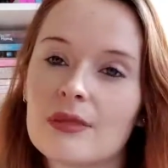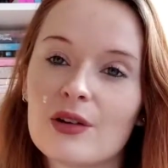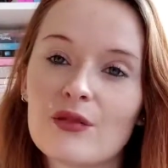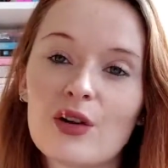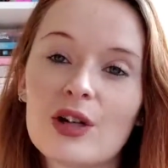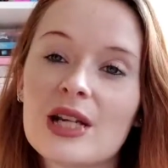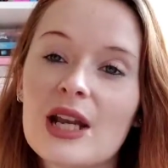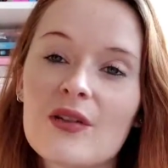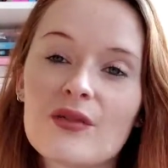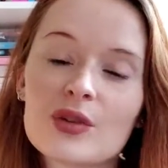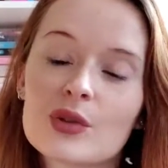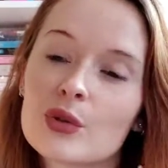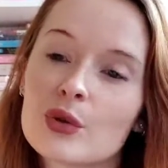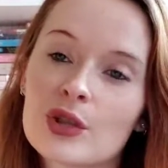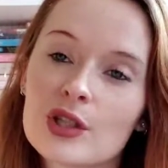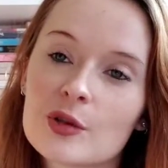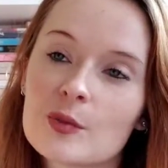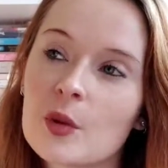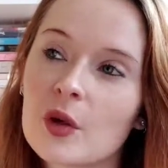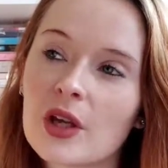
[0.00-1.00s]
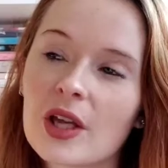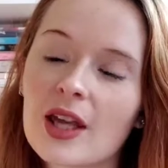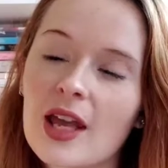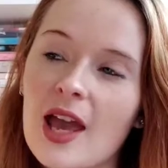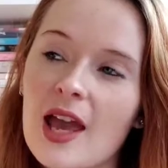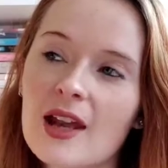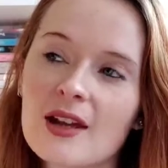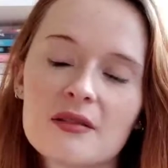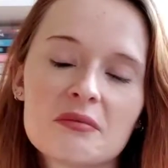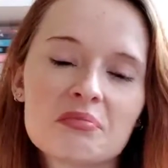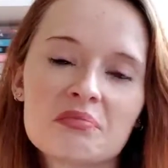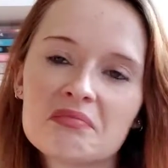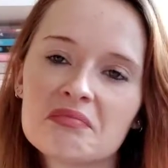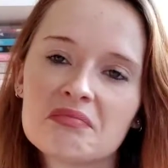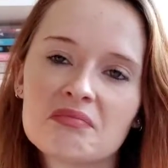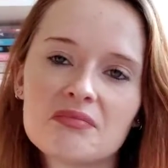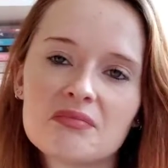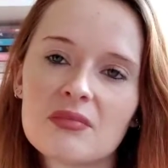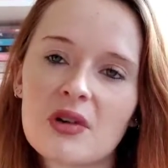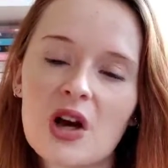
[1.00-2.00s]
if I never saw this book again,
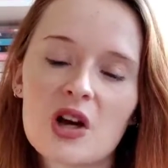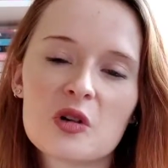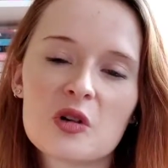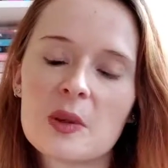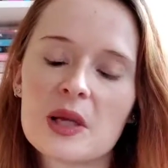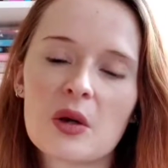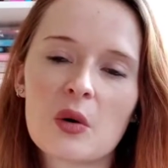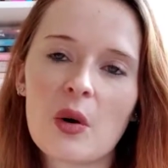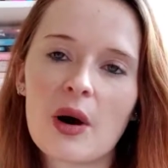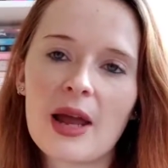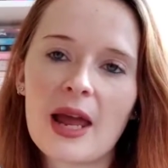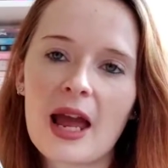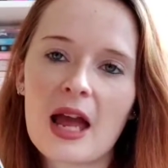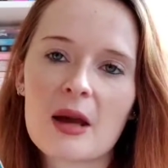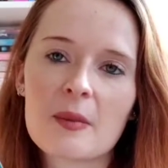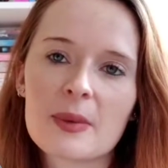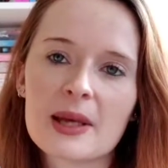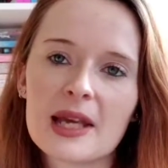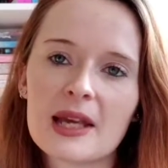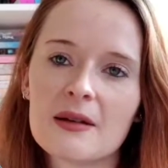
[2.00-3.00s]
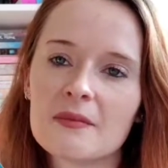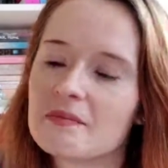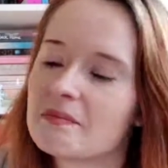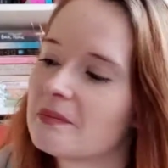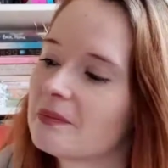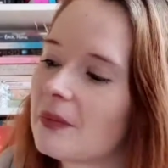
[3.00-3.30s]
I'd be quite happy.